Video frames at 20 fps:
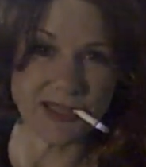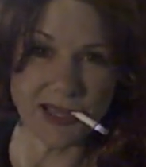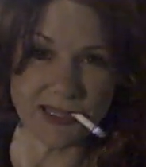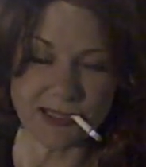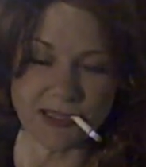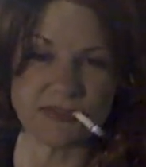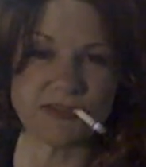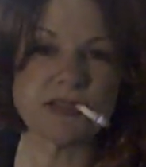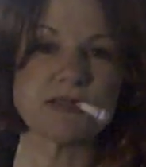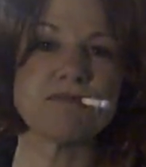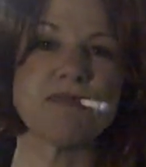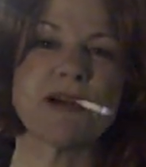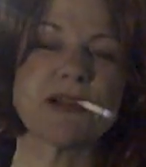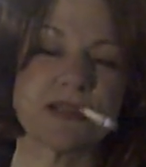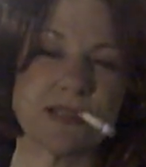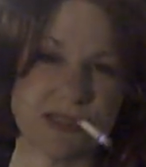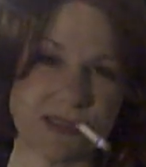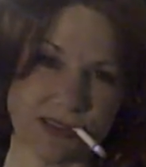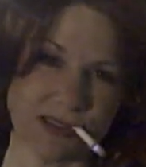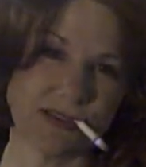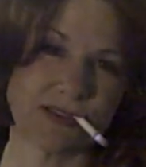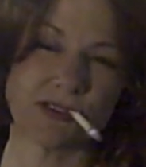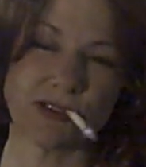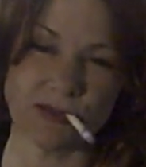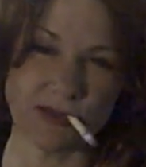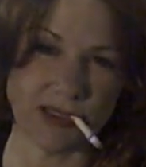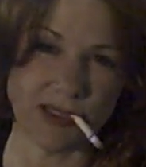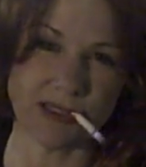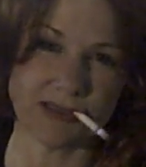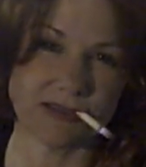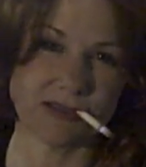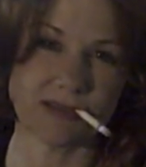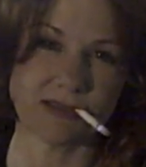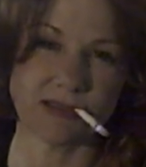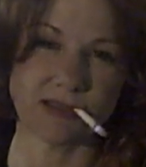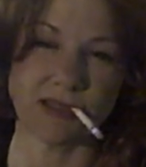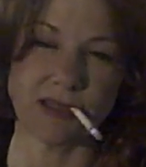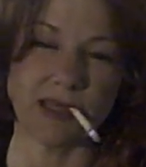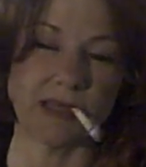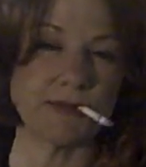that think monkeys can do this.
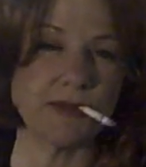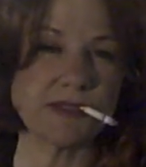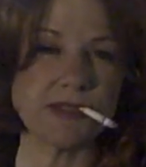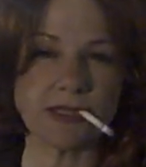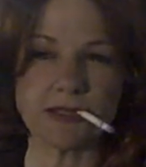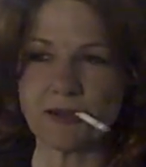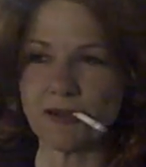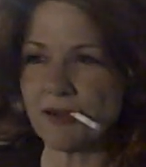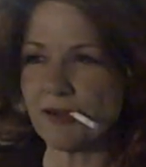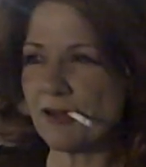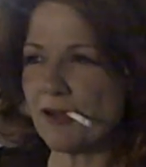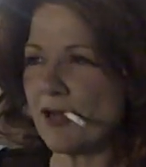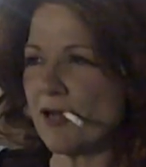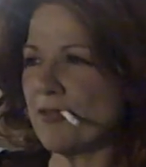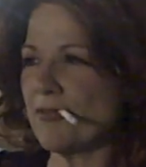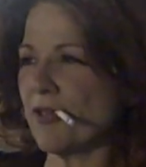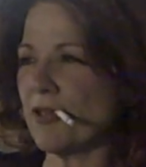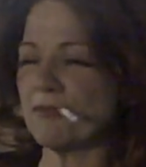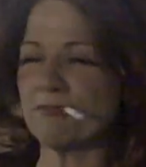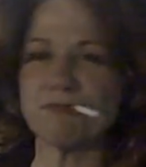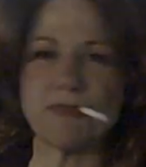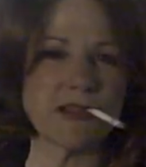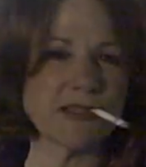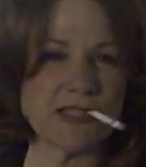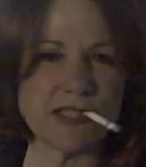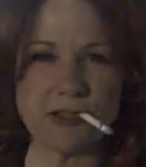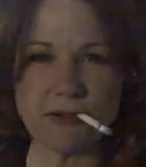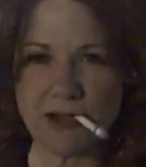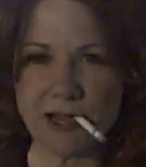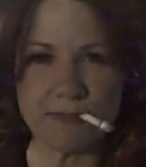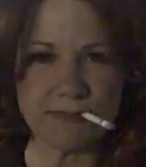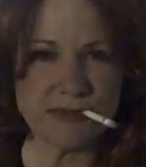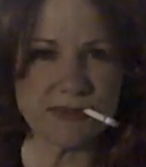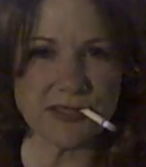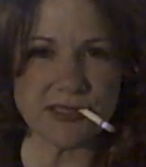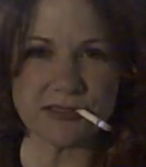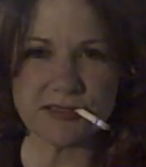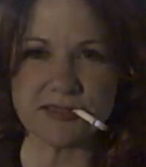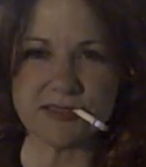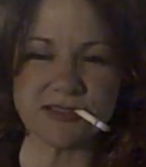And they take all that monkey crap and
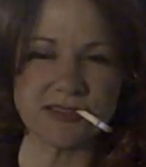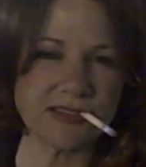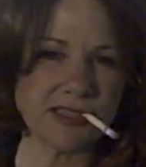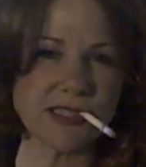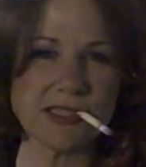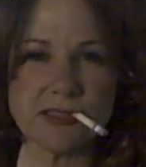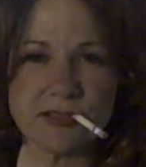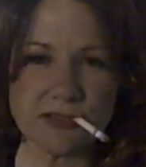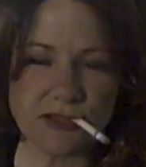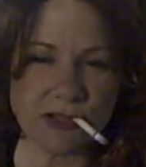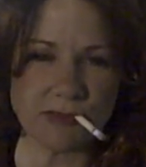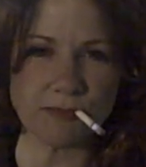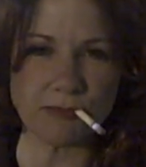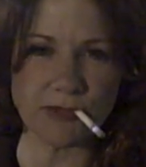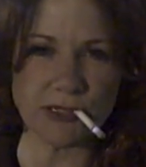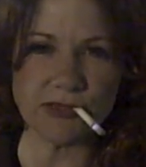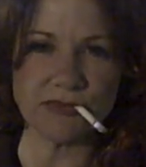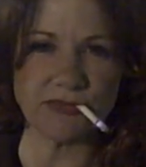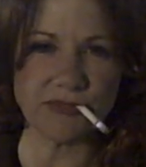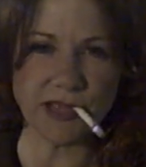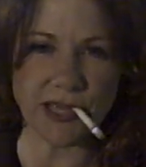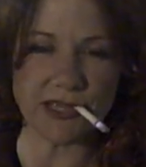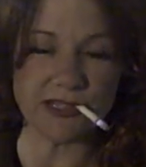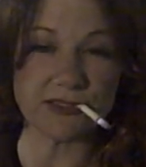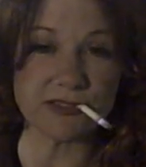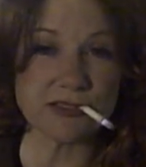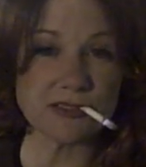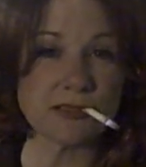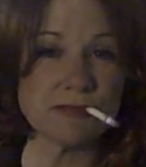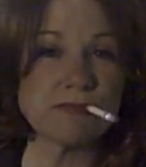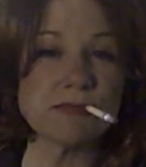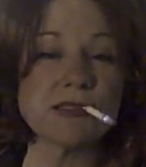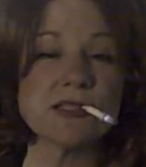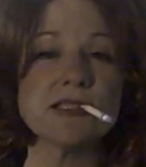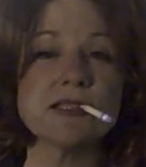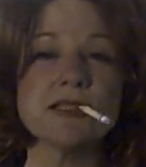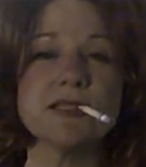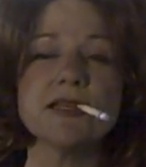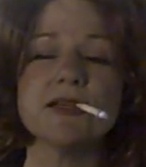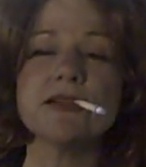they stick it into their briefcase,
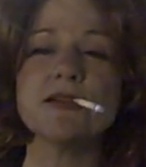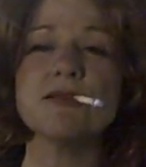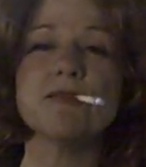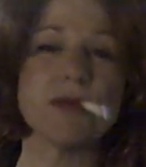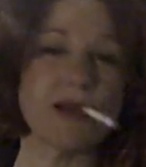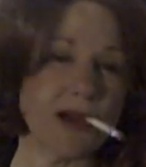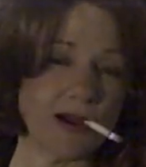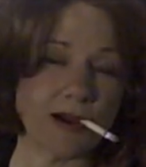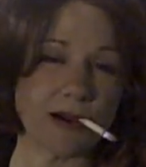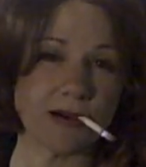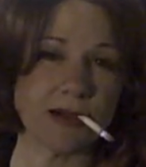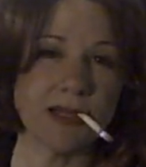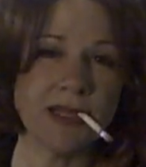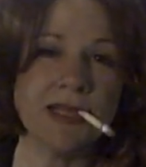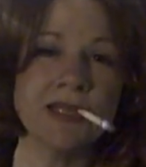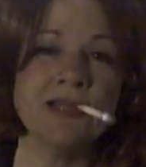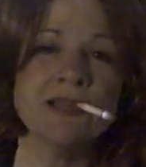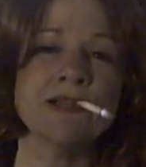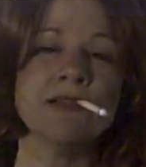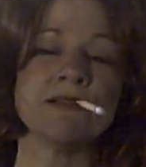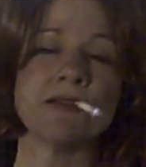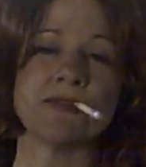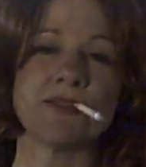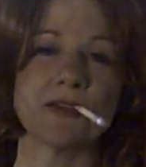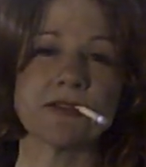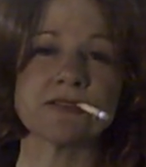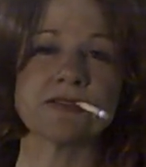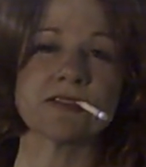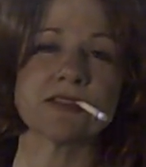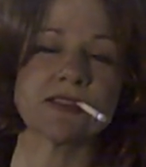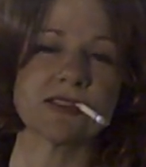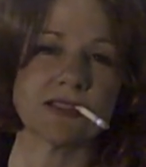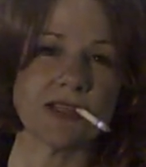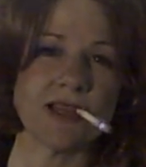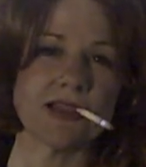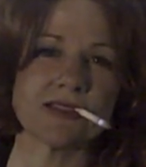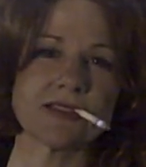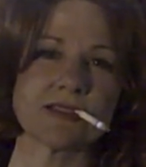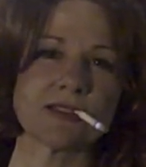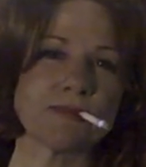completely unaware that their
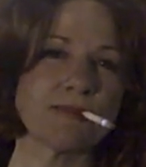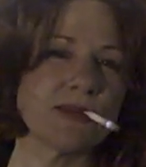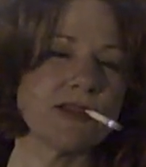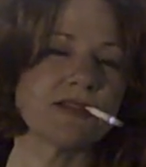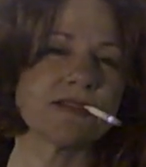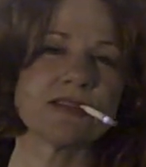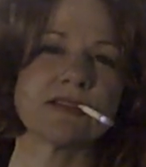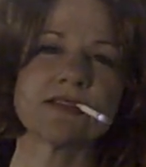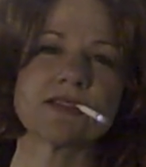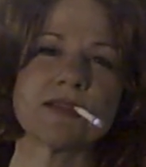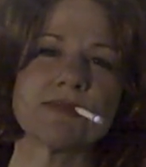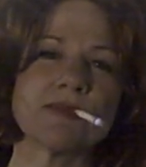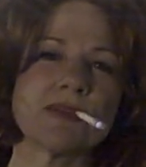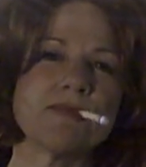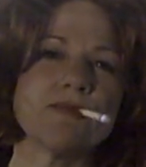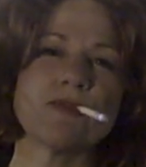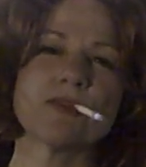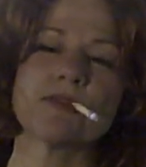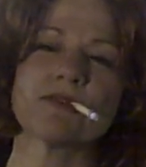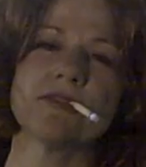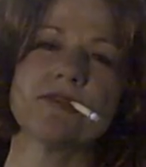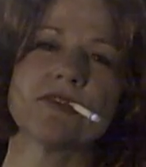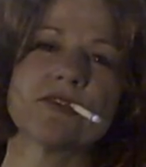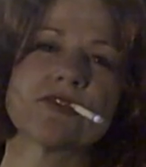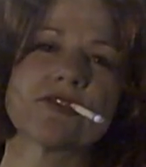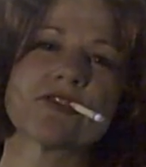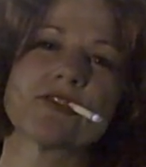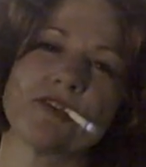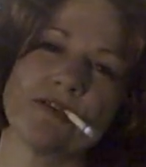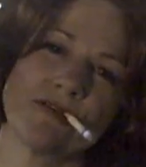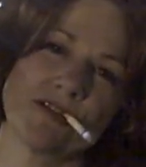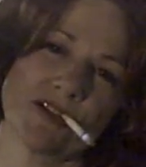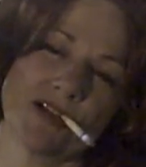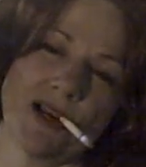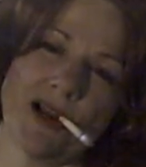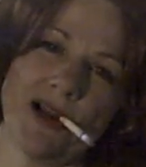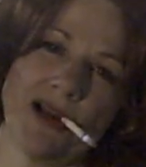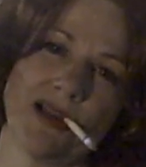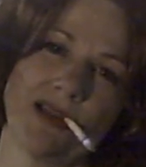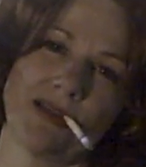success depends on something more than their shoe
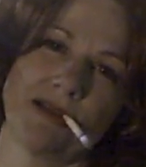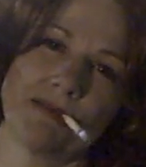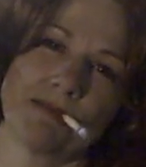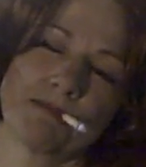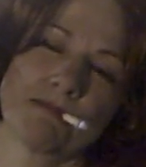shine.